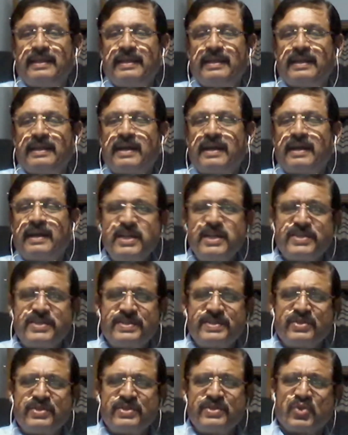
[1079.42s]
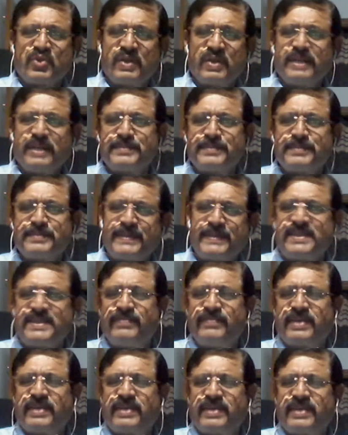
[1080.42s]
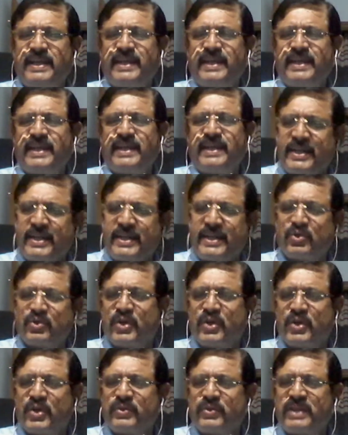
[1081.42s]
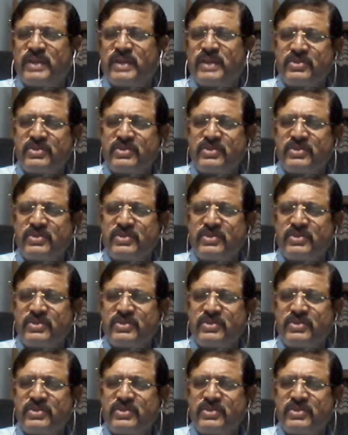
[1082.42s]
God told them specifically, yes, I told you not